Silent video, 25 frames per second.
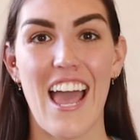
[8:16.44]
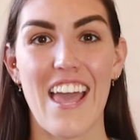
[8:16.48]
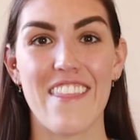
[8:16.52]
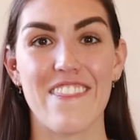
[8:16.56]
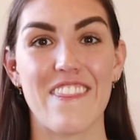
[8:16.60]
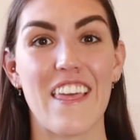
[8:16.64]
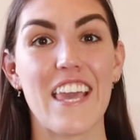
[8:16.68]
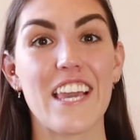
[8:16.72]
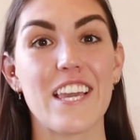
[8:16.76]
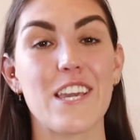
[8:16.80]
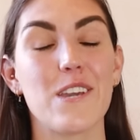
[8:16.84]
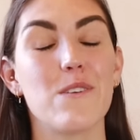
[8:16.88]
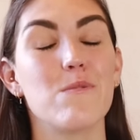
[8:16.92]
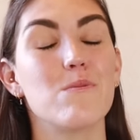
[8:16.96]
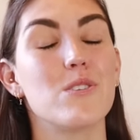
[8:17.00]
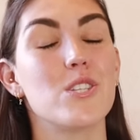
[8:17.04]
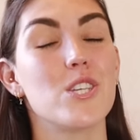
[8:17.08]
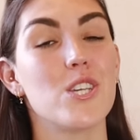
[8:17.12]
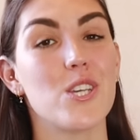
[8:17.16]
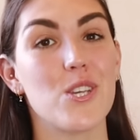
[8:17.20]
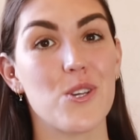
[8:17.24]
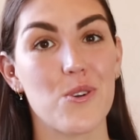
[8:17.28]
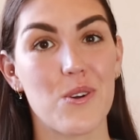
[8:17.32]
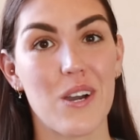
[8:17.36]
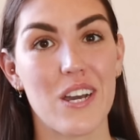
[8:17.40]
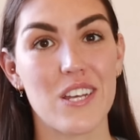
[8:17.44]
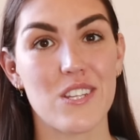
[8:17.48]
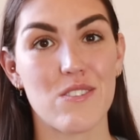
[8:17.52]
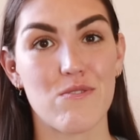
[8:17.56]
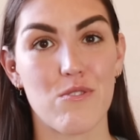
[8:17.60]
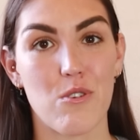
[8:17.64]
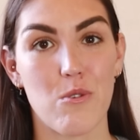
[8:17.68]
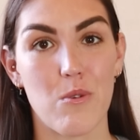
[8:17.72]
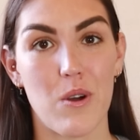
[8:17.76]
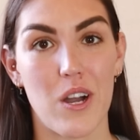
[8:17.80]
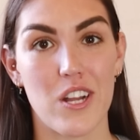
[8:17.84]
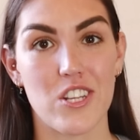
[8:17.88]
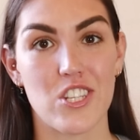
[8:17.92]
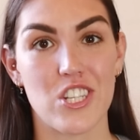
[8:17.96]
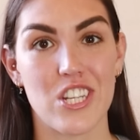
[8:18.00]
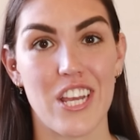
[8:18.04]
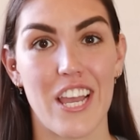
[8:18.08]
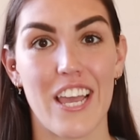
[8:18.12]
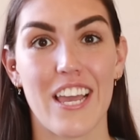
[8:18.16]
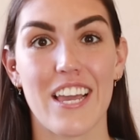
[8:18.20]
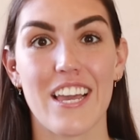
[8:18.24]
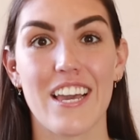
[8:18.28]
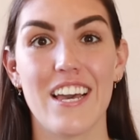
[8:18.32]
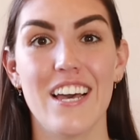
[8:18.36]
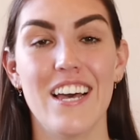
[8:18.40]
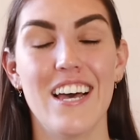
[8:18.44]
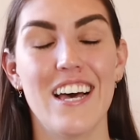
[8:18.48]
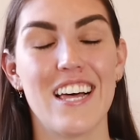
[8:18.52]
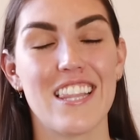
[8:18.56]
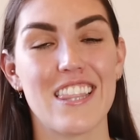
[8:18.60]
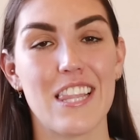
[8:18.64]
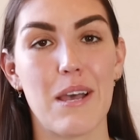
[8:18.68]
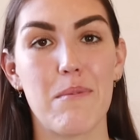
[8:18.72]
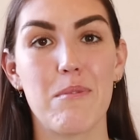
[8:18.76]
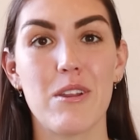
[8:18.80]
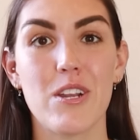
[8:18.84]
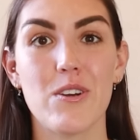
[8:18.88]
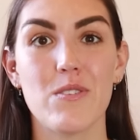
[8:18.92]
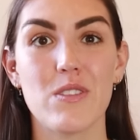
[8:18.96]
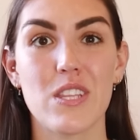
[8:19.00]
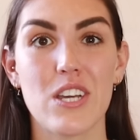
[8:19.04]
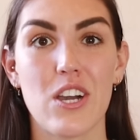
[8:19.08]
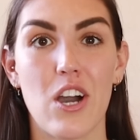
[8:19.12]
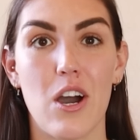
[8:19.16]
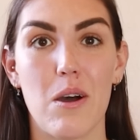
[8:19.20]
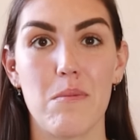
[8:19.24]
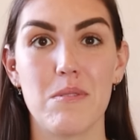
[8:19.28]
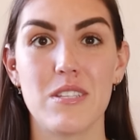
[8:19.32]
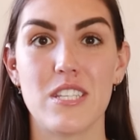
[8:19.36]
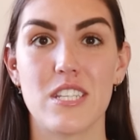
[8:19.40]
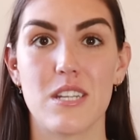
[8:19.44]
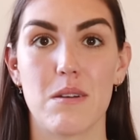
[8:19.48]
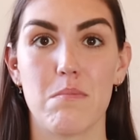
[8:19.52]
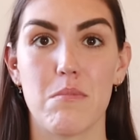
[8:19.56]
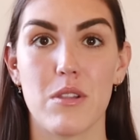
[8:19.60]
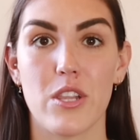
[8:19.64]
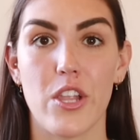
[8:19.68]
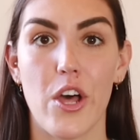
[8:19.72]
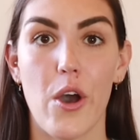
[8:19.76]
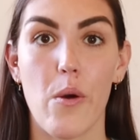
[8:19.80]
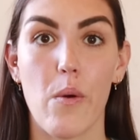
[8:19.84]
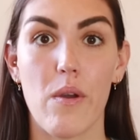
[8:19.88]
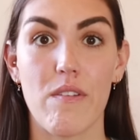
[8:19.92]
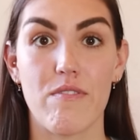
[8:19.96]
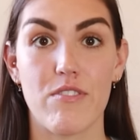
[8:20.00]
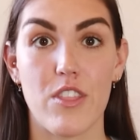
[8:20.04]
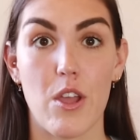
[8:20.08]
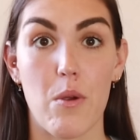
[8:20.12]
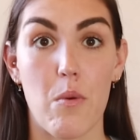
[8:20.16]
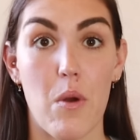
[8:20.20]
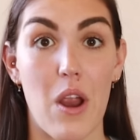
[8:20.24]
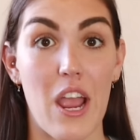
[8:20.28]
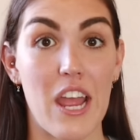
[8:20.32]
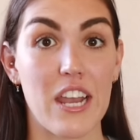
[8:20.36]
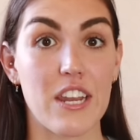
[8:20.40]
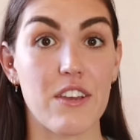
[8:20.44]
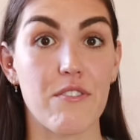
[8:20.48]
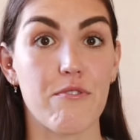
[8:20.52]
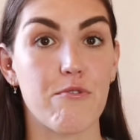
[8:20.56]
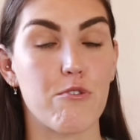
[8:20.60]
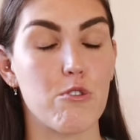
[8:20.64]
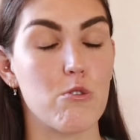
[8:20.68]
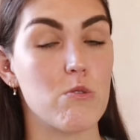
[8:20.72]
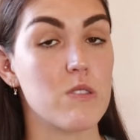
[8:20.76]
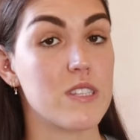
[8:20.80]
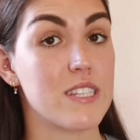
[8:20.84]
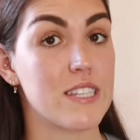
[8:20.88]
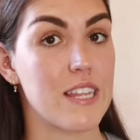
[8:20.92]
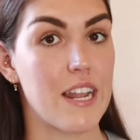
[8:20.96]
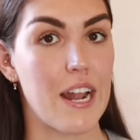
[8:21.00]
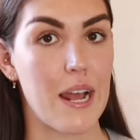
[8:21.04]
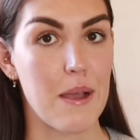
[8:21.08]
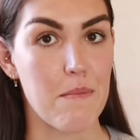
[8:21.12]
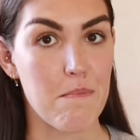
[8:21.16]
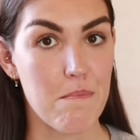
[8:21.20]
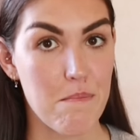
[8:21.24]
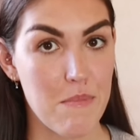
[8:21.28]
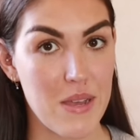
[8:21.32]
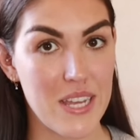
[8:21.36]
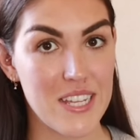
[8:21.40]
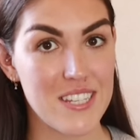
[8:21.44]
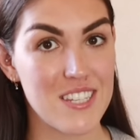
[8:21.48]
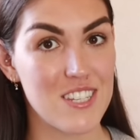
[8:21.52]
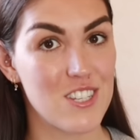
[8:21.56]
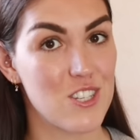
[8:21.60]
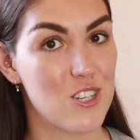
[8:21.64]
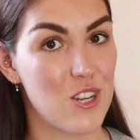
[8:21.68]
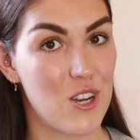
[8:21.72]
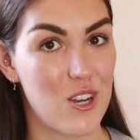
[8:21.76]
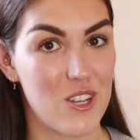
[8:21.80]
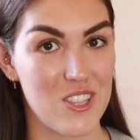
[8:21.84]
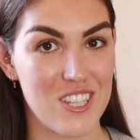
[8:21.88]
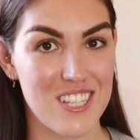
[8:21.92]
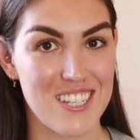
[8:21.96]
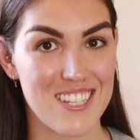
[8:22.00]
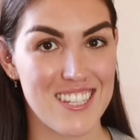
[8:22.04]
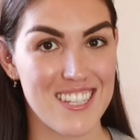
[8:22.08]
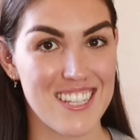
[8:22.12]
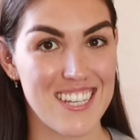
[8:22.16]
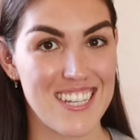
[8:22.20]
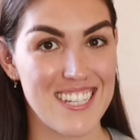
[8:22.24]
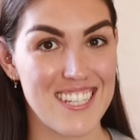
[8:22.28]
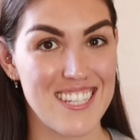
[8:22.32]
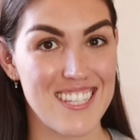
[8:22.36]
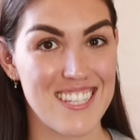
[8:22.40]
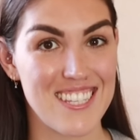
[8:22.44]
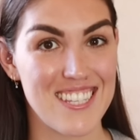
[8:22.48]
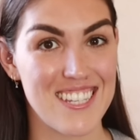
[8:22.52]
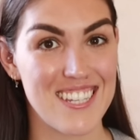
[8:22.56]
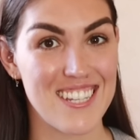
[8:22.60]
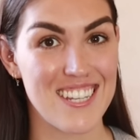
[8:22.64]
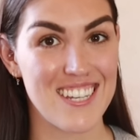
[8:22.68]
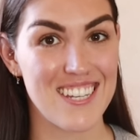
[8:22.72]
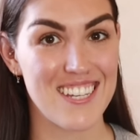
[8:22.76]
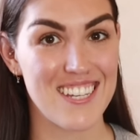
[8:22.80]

And thank you to you guys for watching. Let me know in the comments down below if there were any foods that I missed on this list.